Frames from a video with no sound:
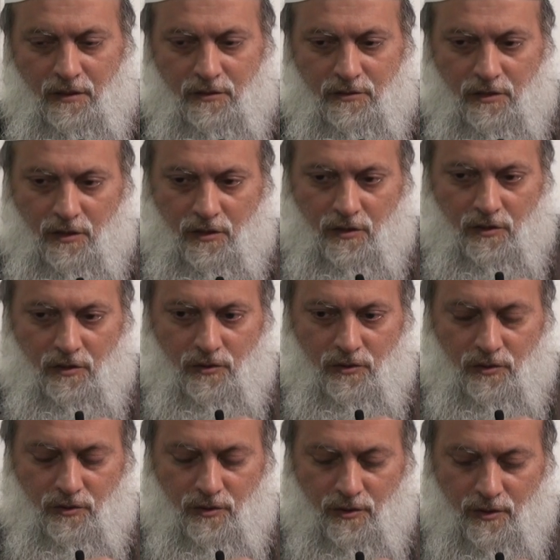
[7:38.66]

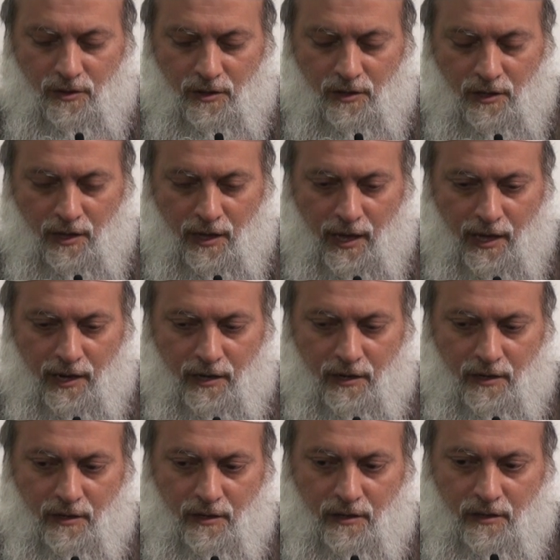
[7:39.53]
So he had,
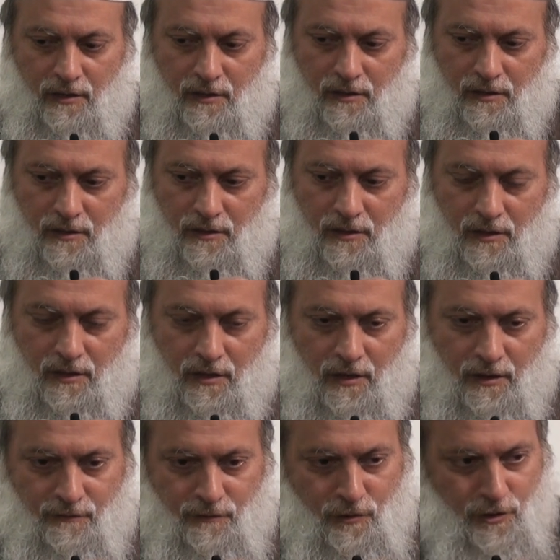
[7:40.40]

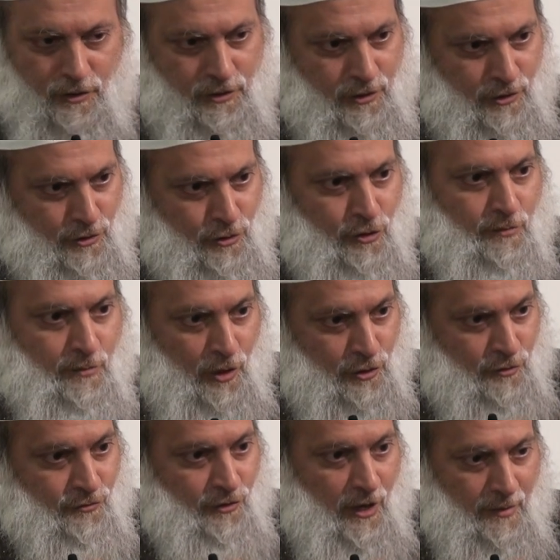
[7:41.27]
of course, the two
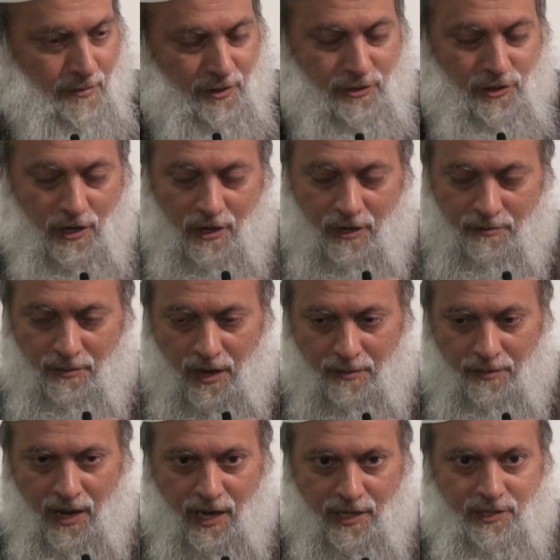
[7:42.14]
most famous are
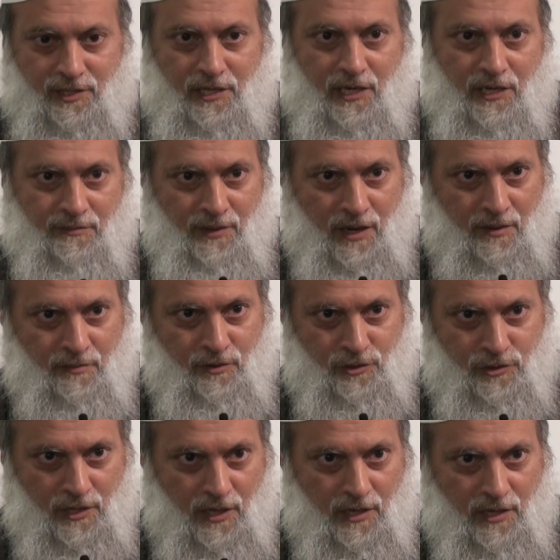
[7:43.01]
Imam Hassan and Imam
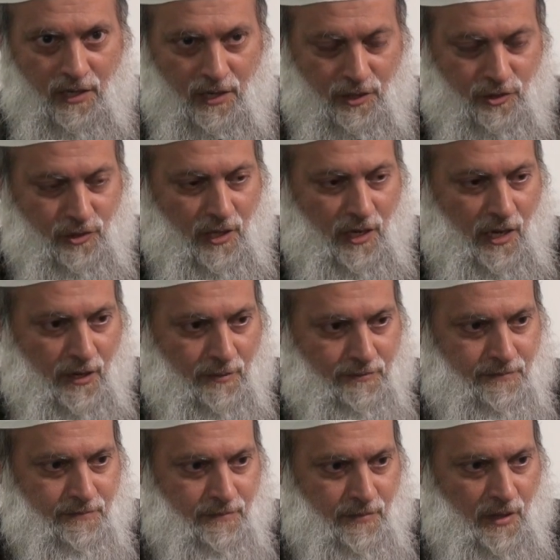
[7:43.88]
Hussein alayhi
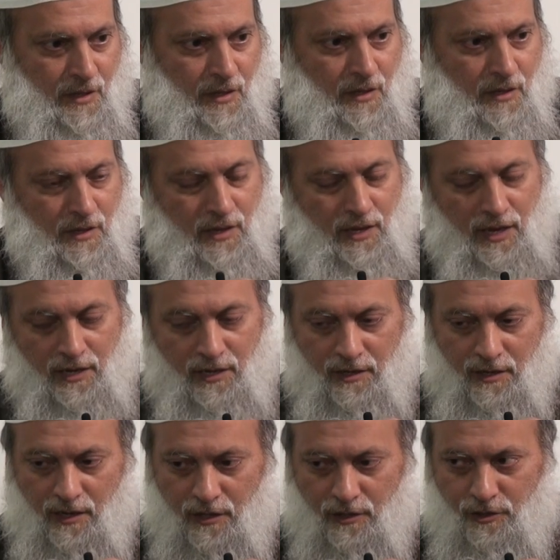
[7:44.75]
salam. He
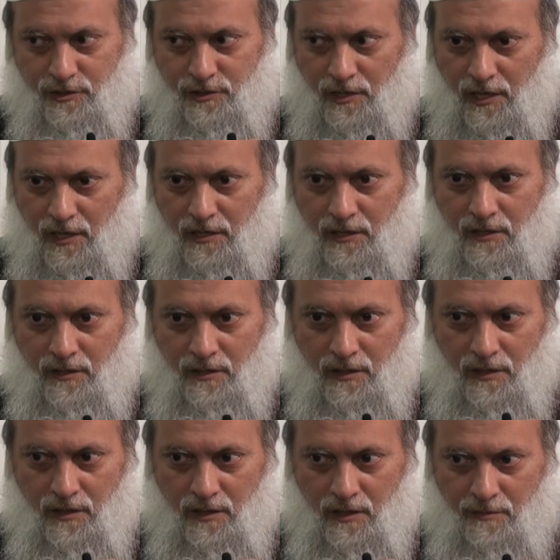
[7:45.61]
had another son,
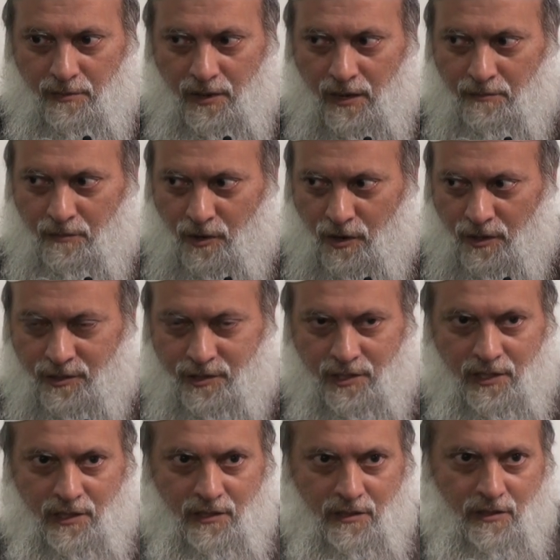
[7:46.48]
Imam
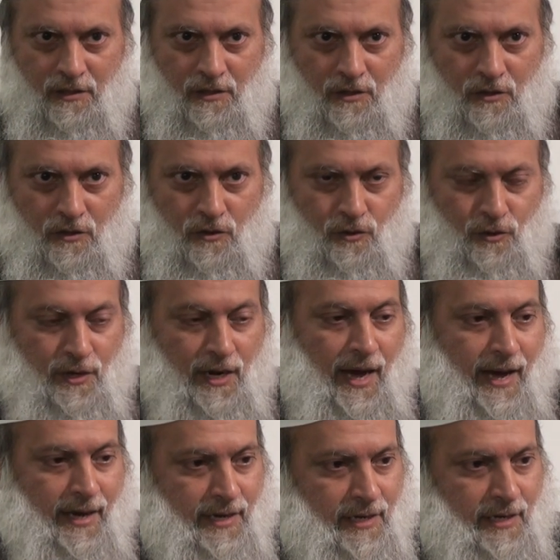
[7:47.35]
Muhsin, who
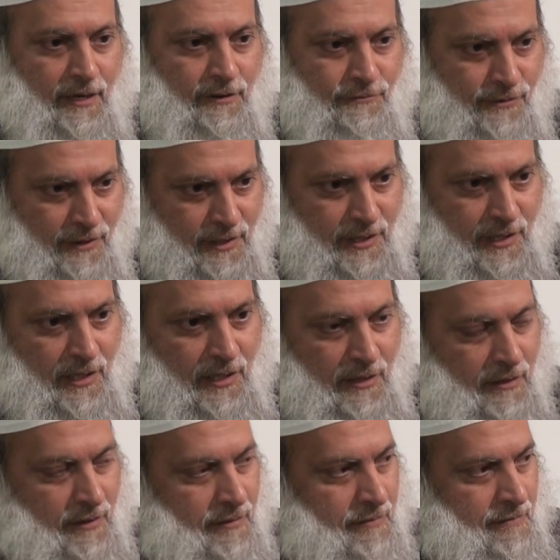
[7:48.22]
died in infancy.